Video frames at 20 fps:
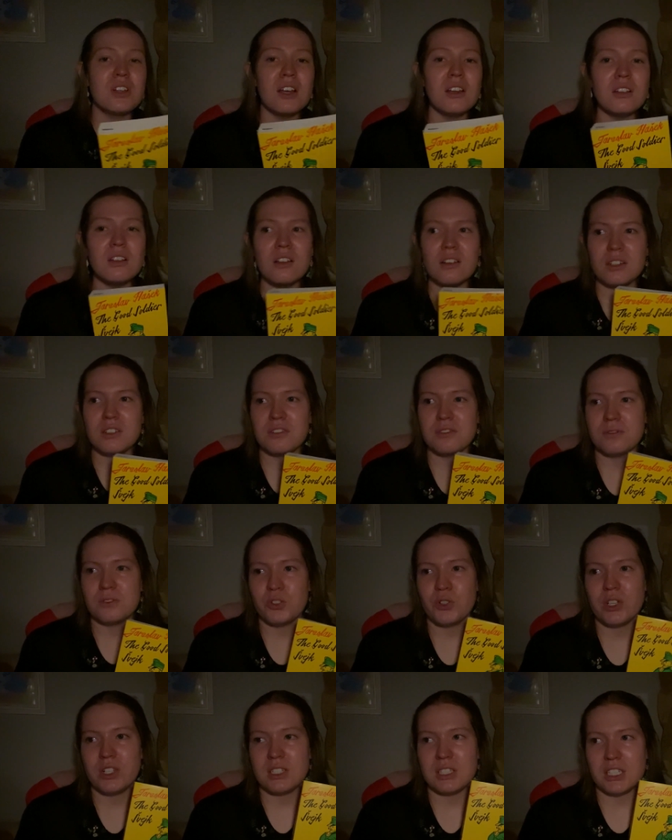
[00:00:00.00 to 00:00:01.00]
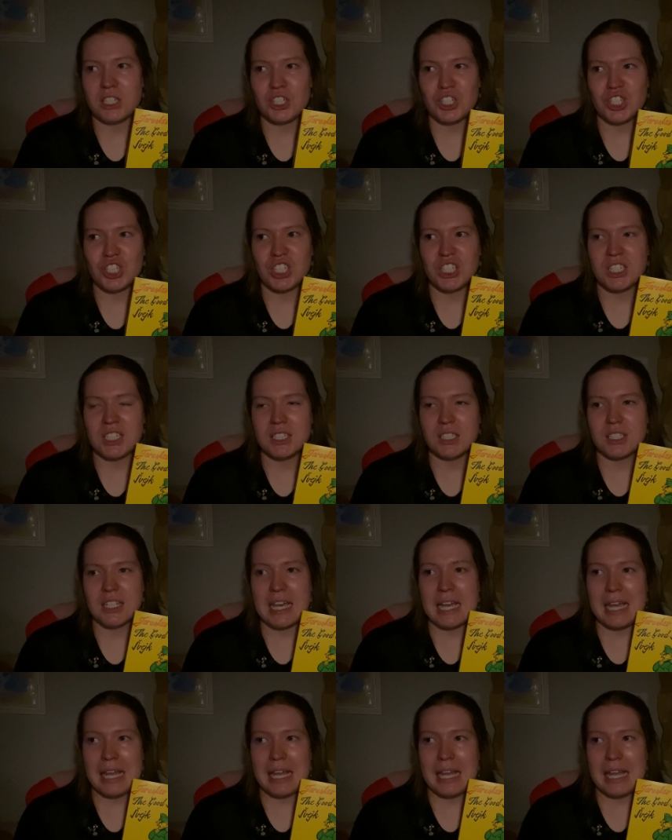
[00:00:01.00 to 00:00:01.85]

not a lot of translations,